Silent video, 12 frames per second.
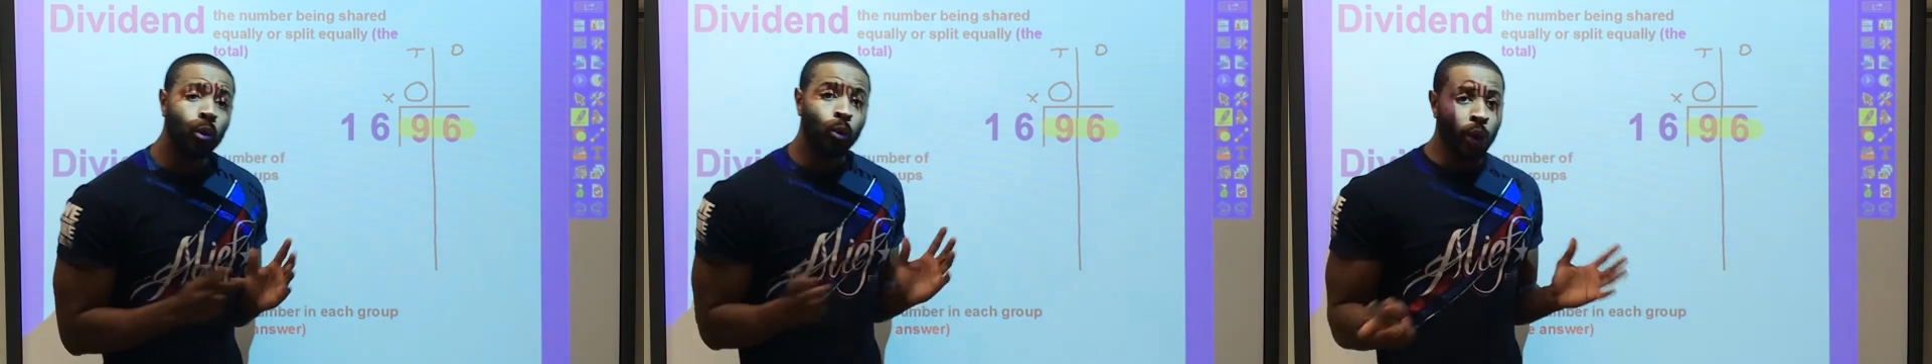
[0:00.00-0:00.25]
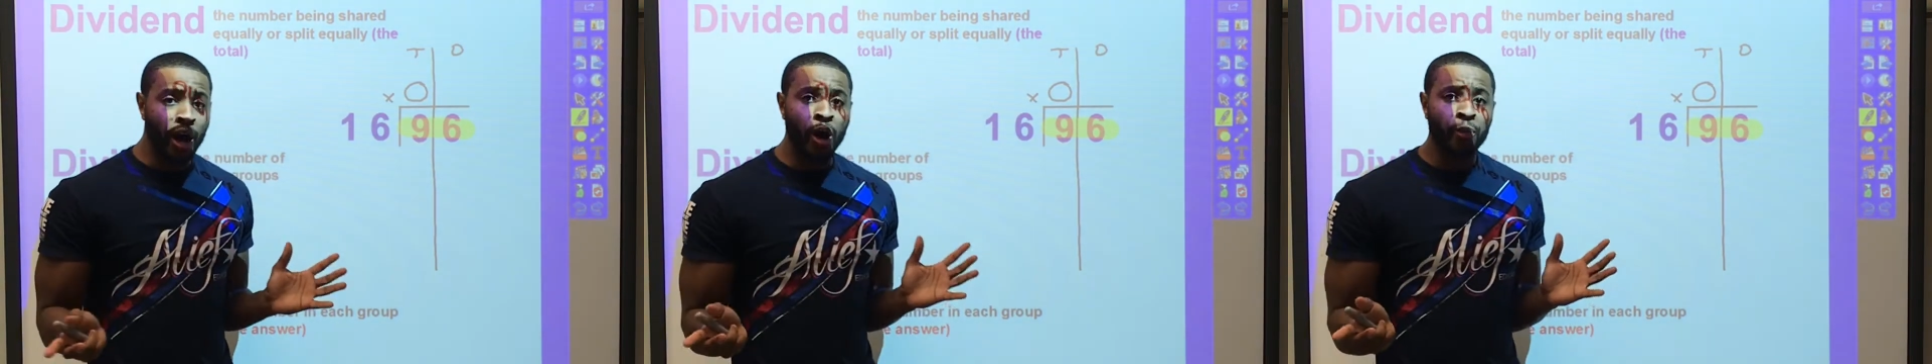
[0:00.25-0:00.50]

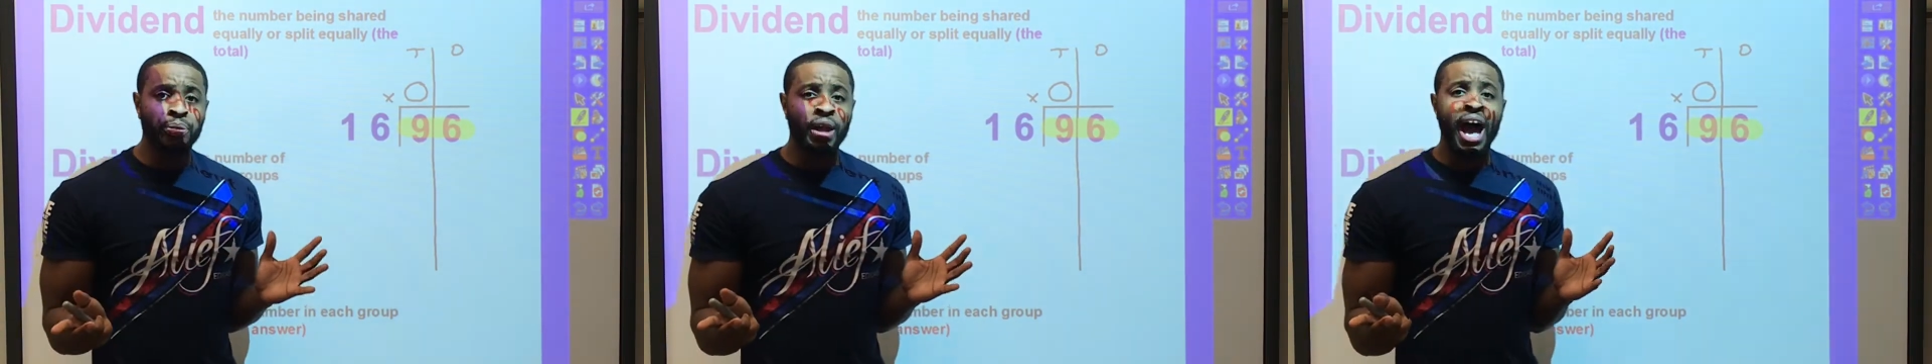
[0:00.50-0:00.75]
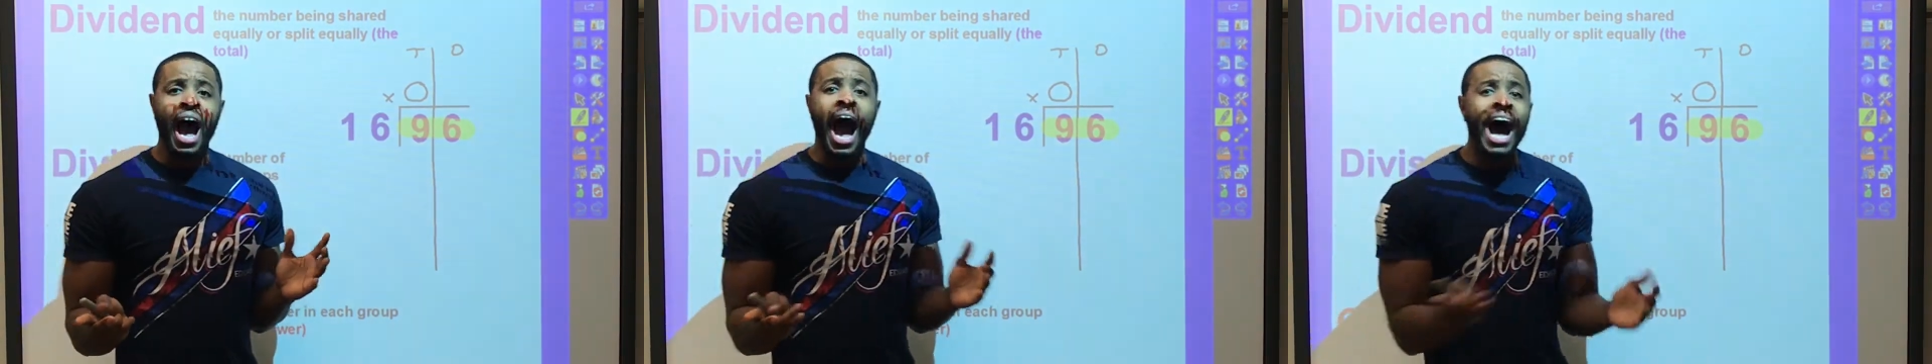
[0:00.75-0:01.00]
Well,
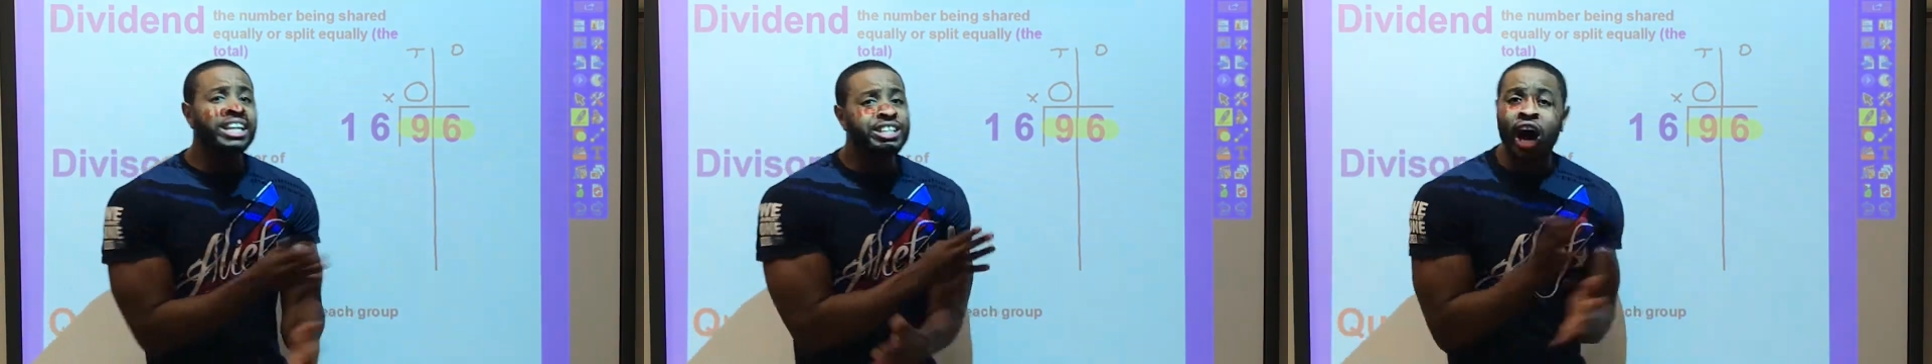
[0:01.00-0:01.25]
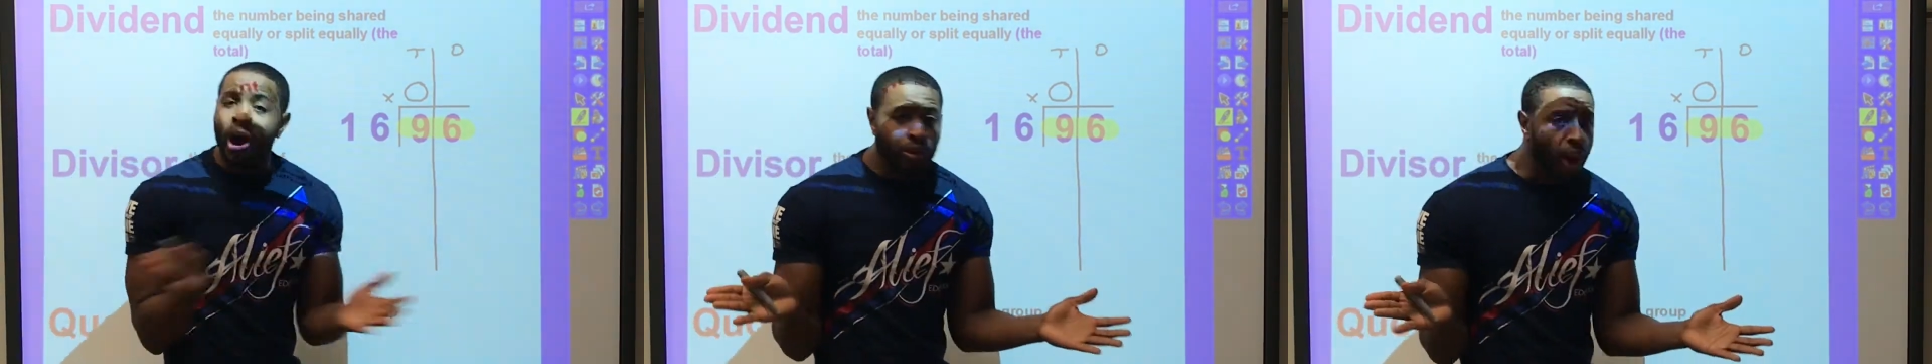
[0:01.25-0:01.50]
I
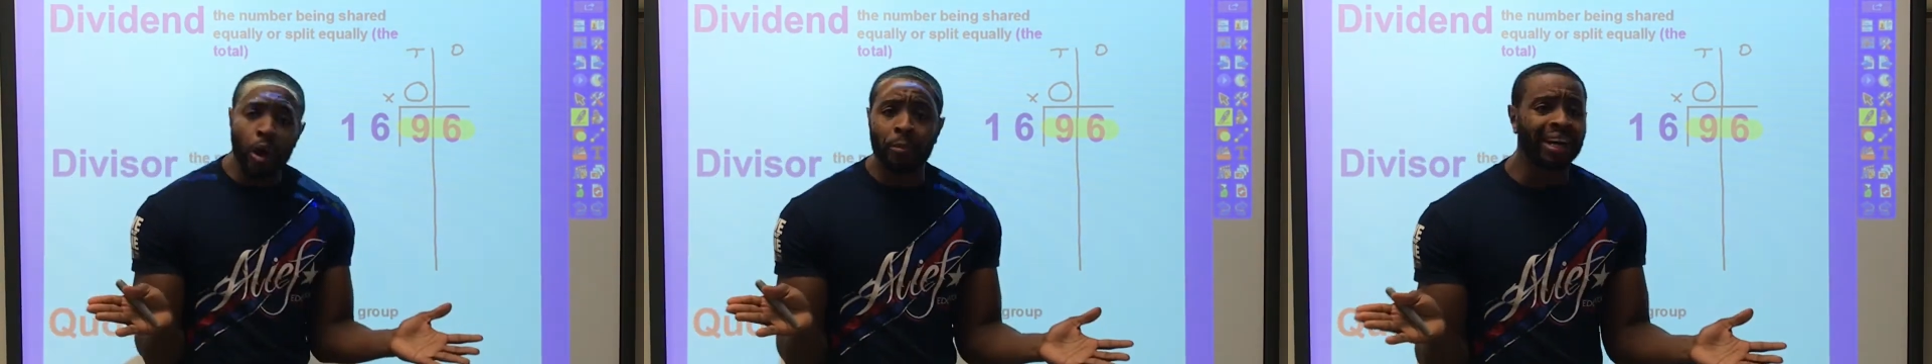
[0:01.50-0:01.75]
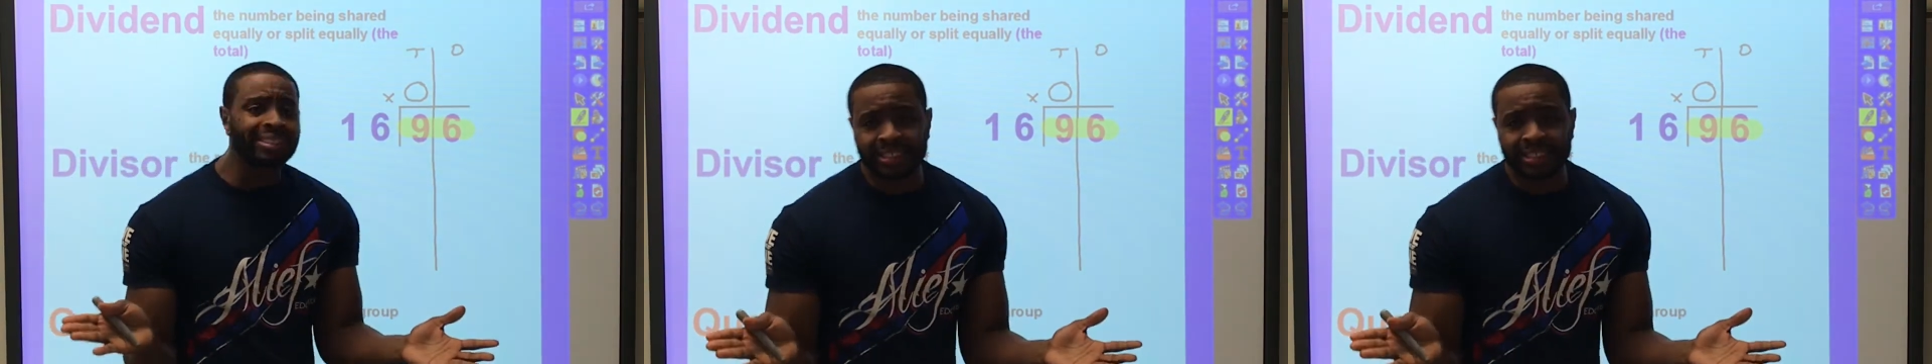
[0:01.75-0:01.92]
don't know my